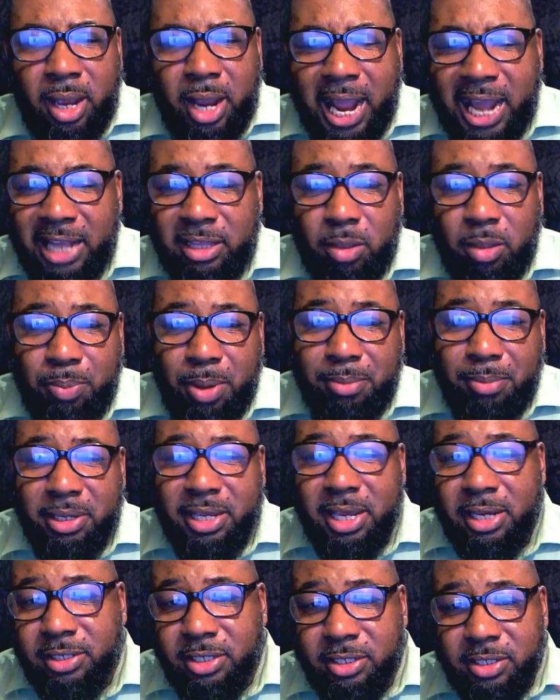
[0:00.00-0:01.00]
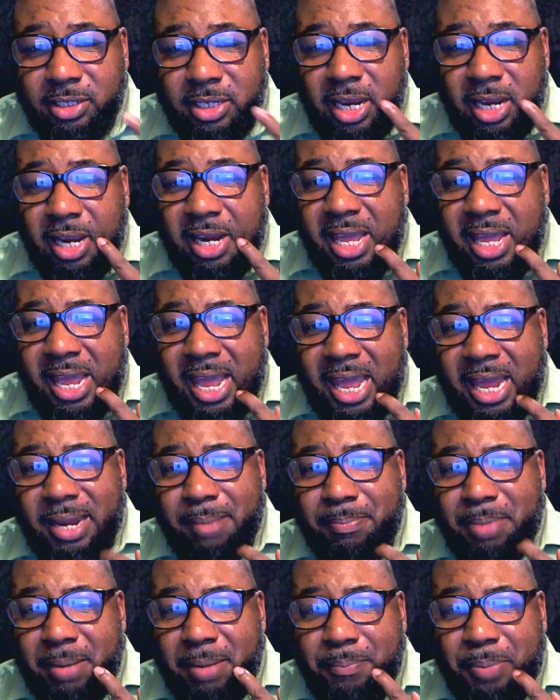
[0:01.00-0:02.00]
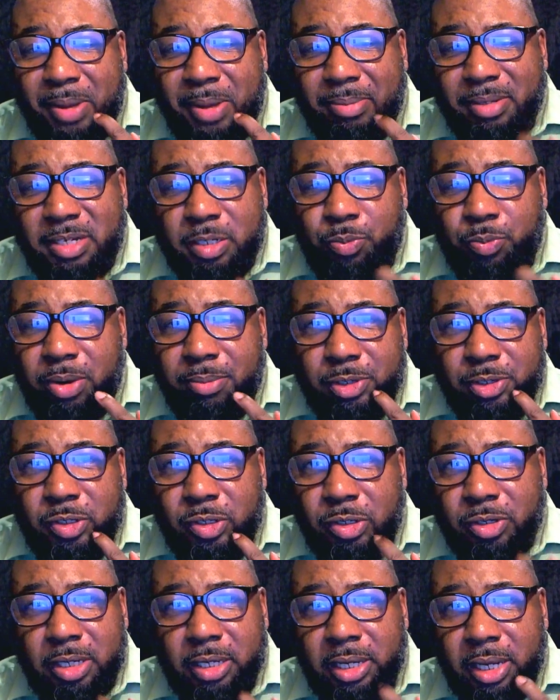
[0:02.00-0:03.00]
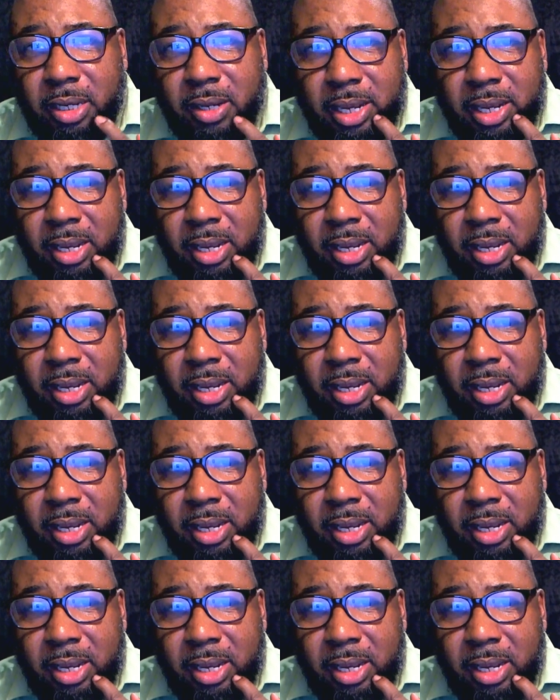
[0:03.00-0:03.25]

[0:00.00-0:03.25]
after publication, saying it had been published prematurely.